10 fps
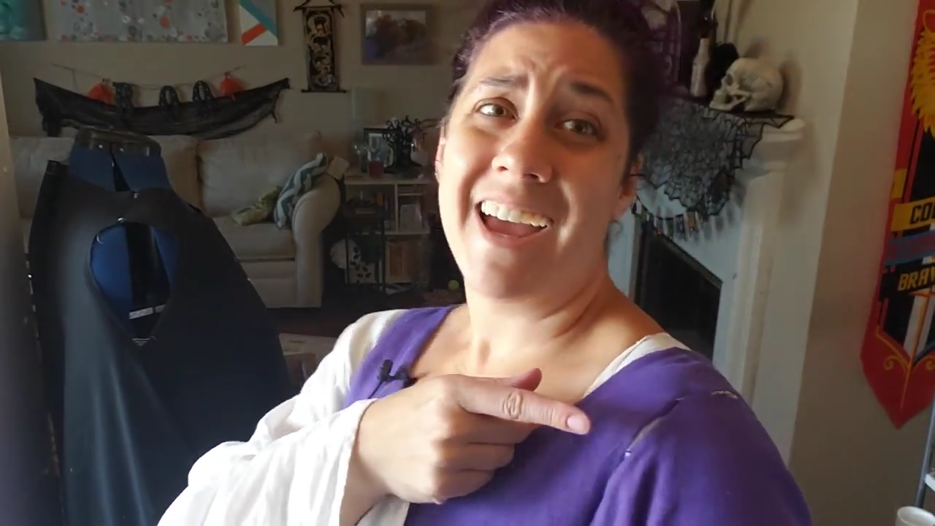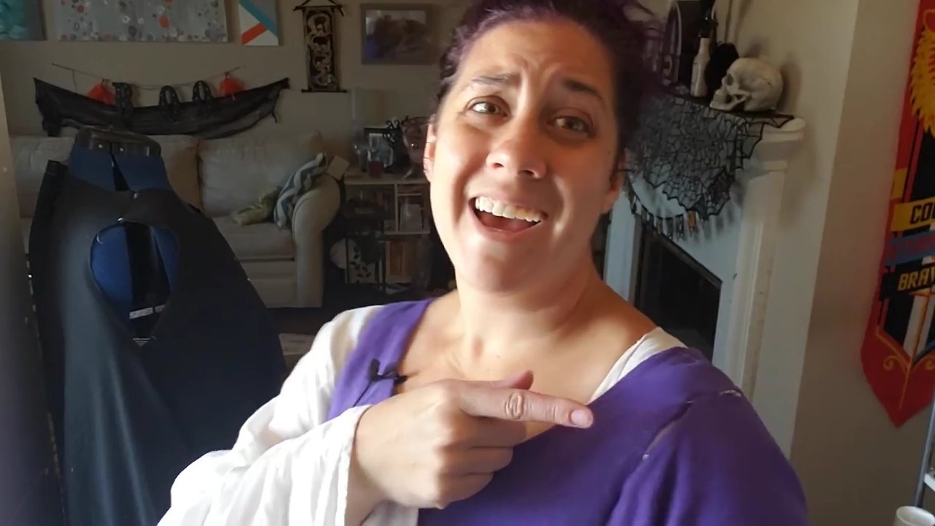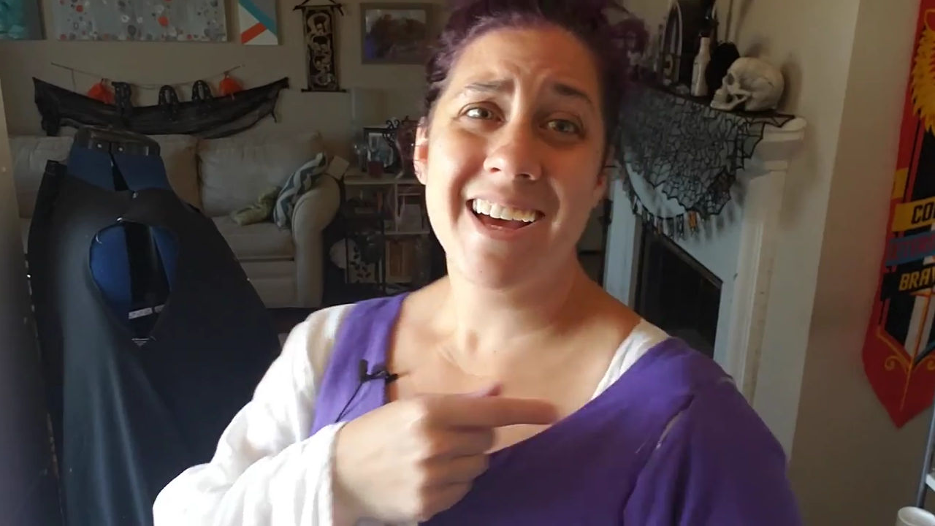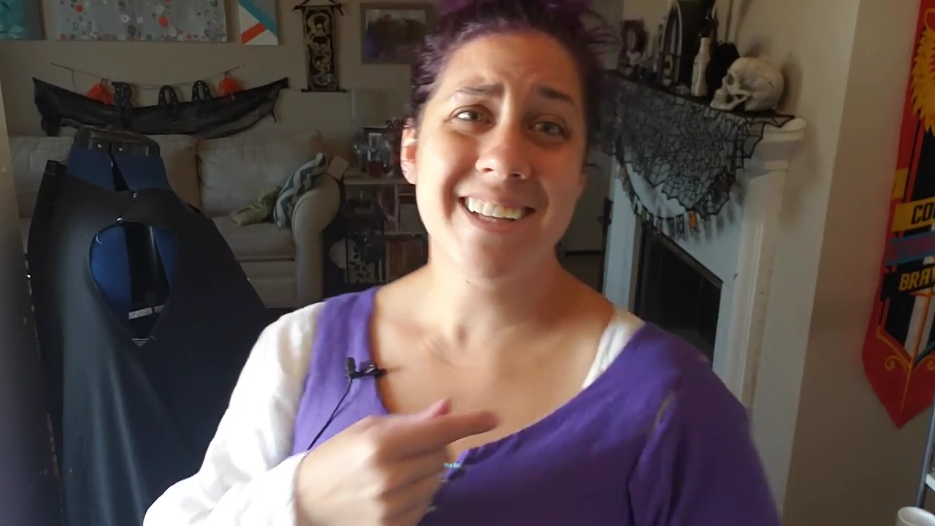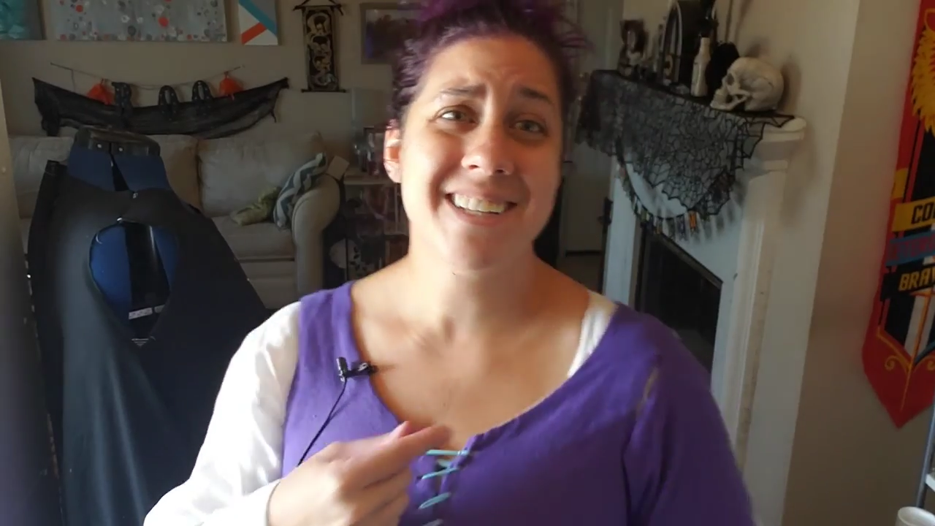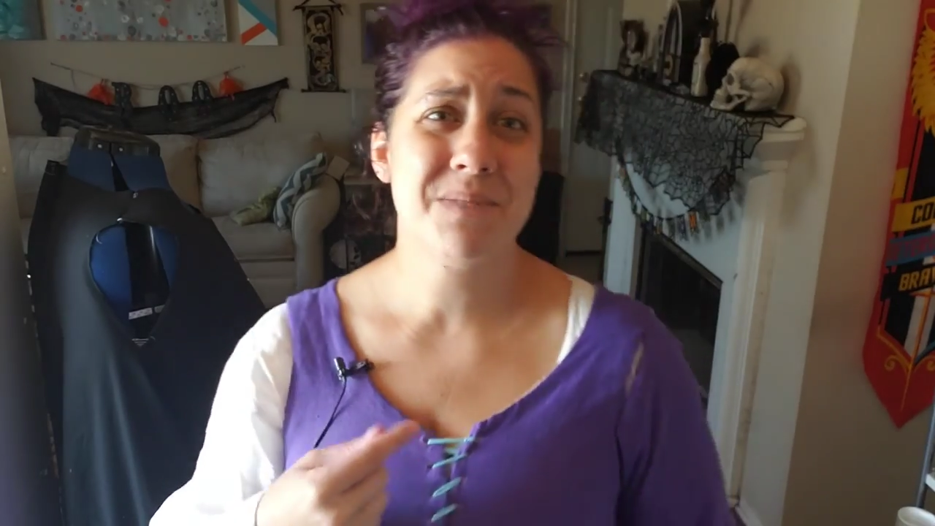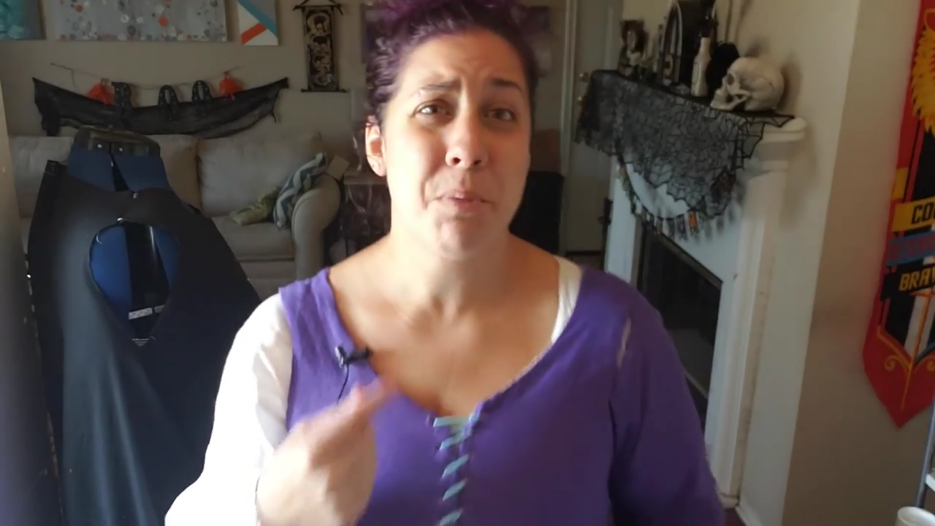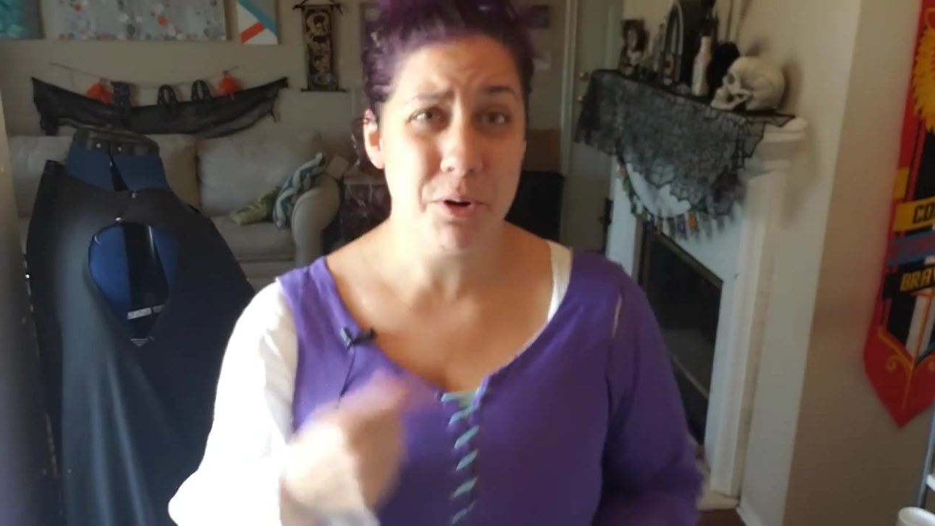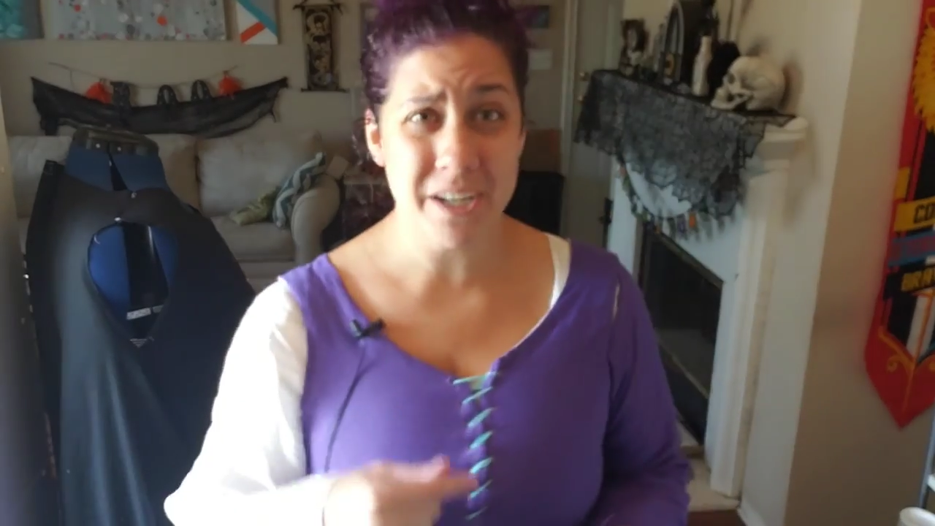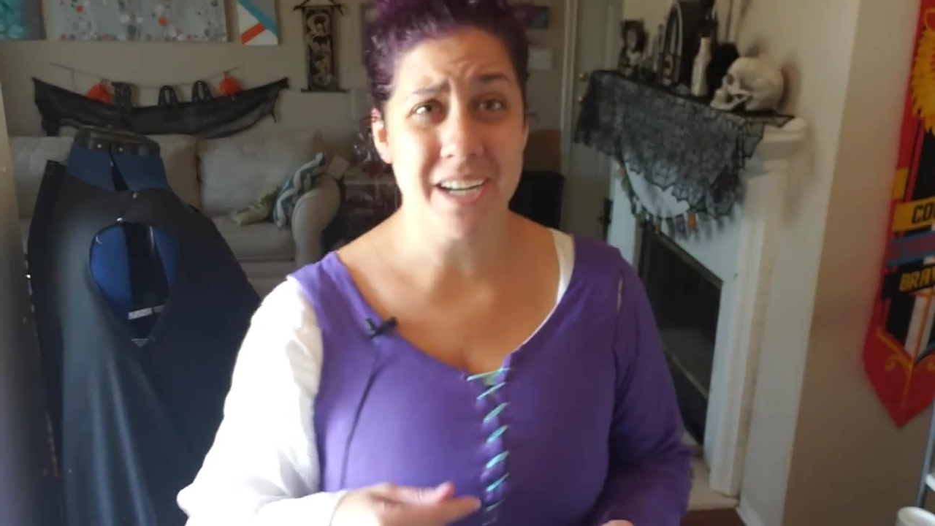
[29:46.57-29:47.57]
and
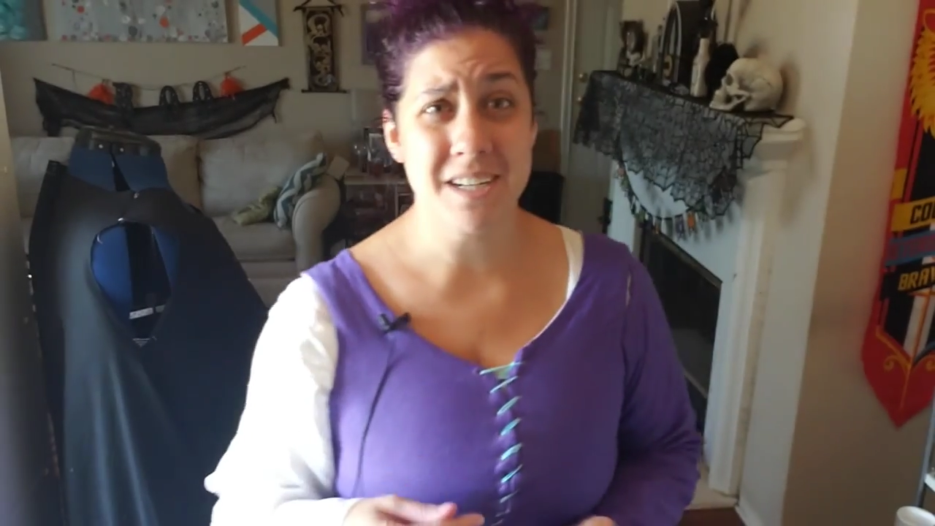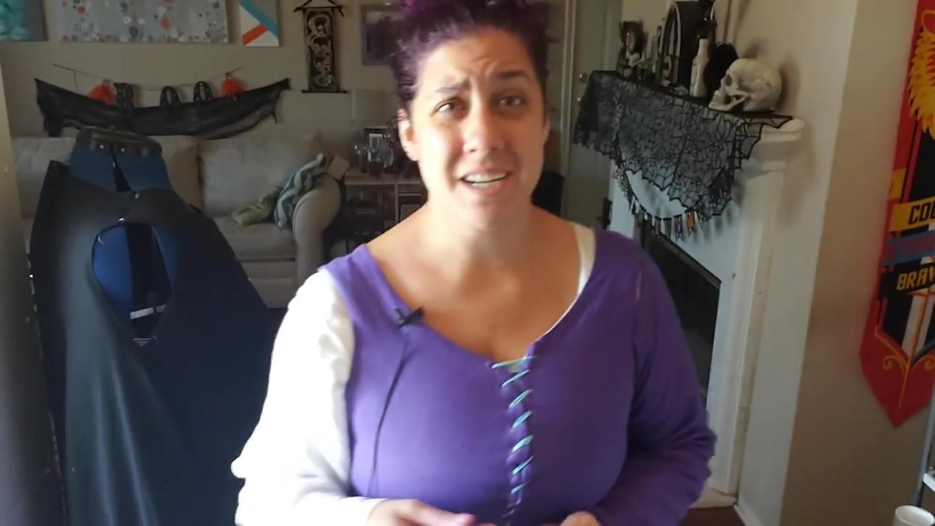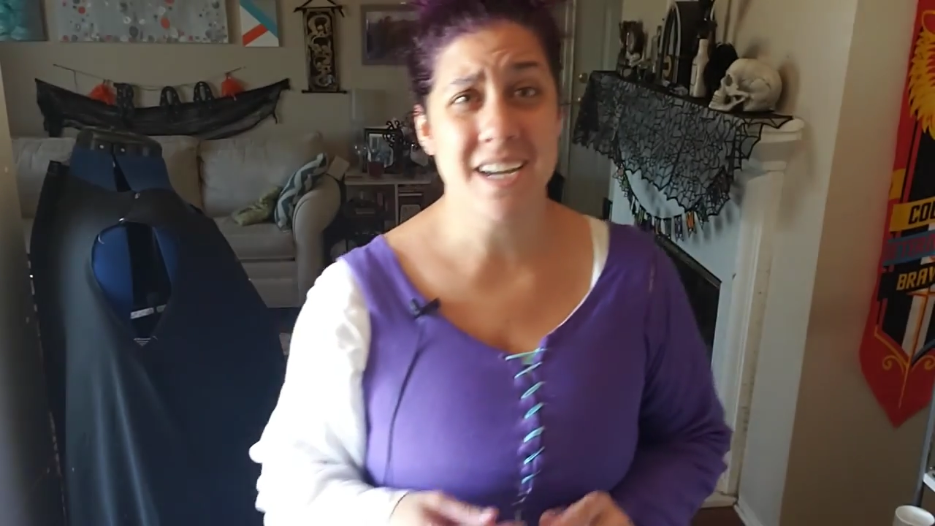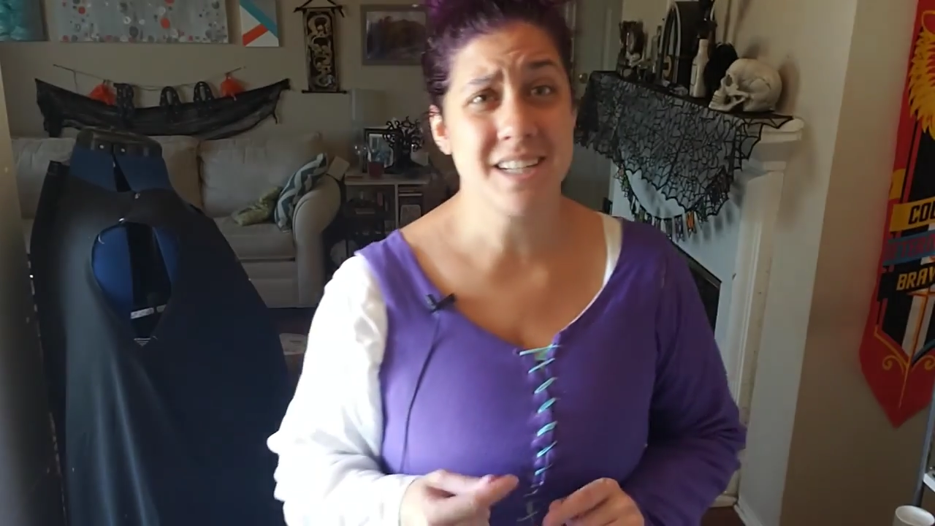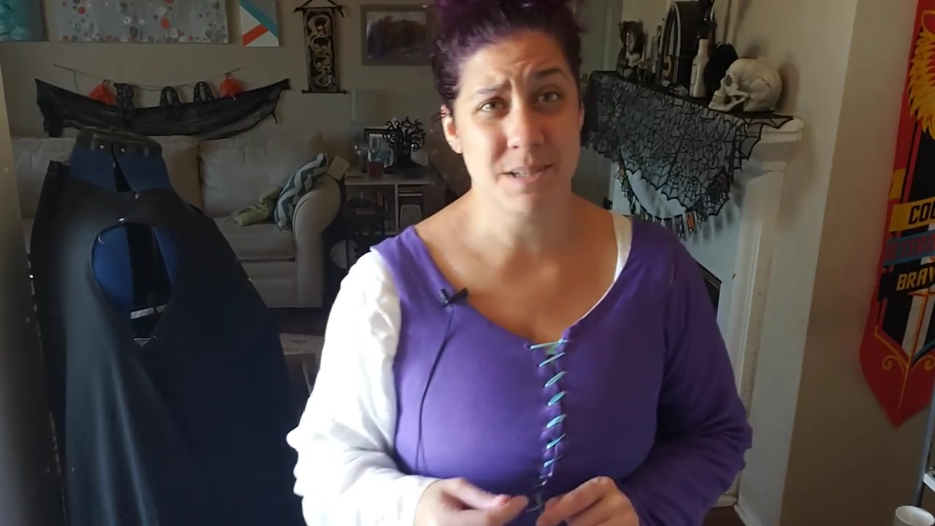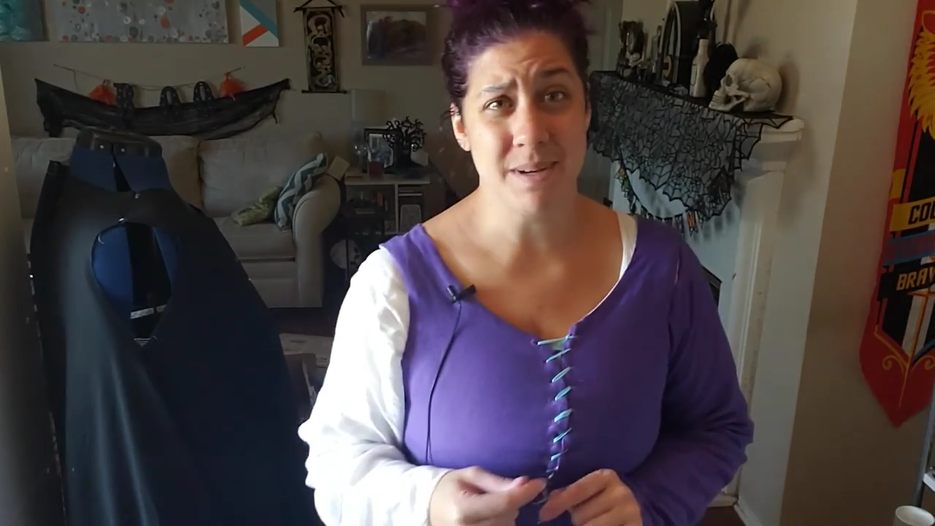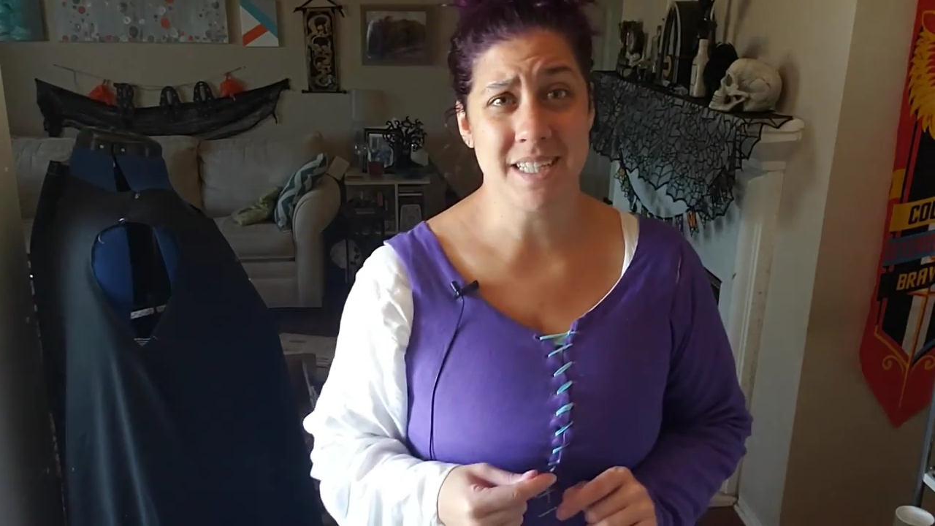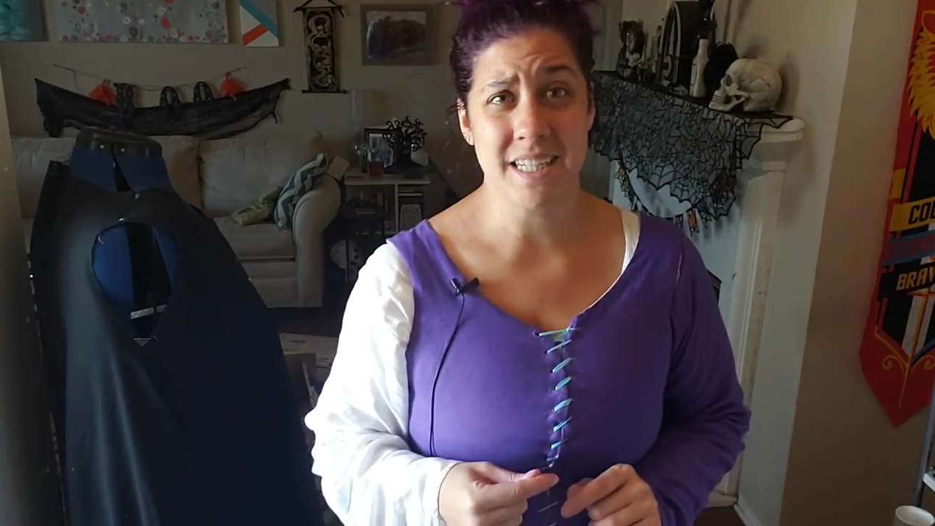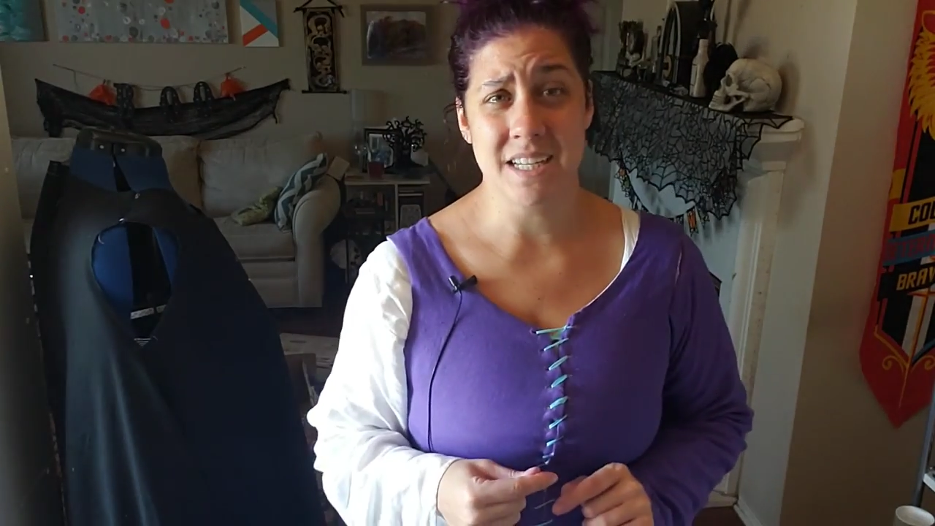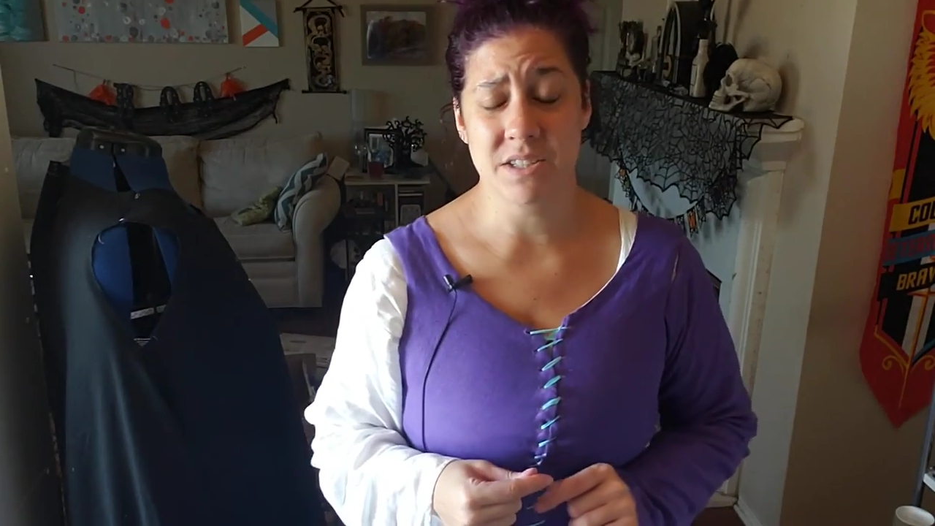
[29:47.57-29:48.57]
poking into my
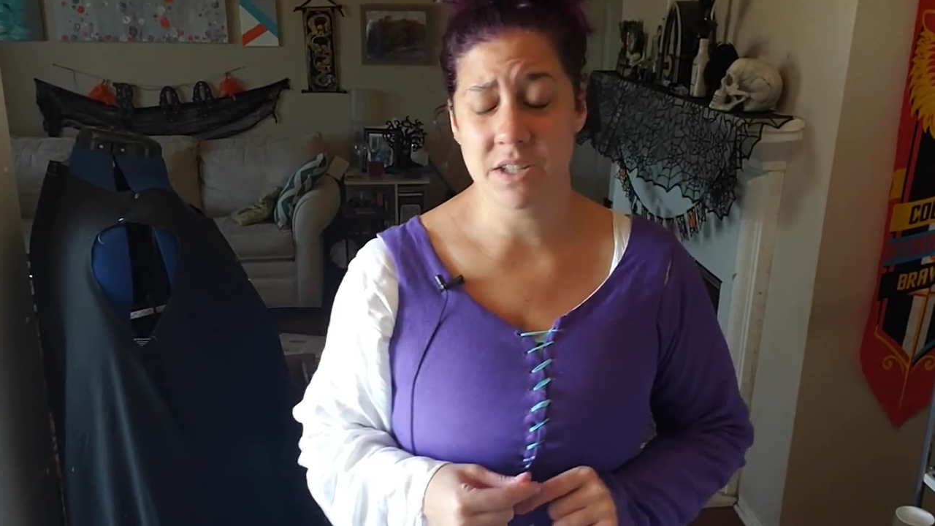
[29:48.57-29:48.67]
skin.